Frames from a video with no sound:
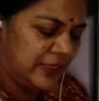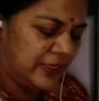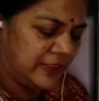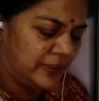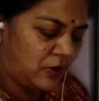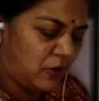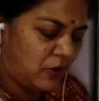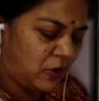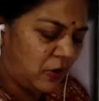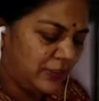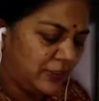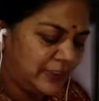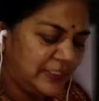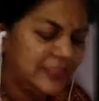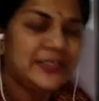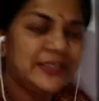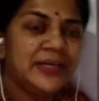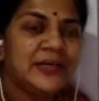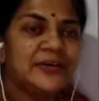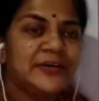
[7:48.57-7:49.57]
Now,
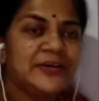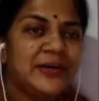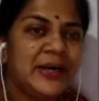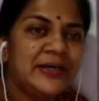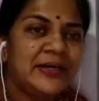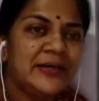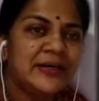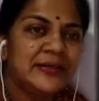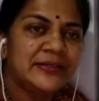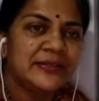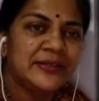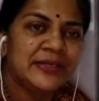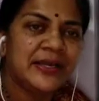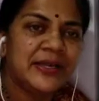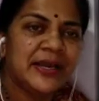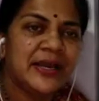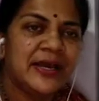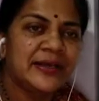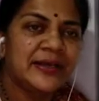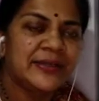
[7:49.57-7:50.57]
ordered tetrad, they
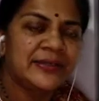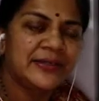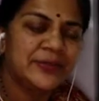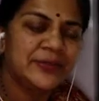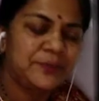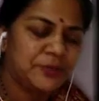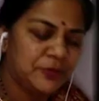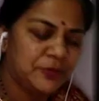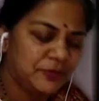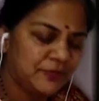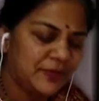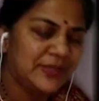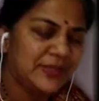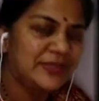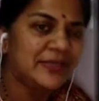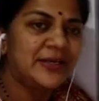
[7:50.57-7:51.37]
have they provide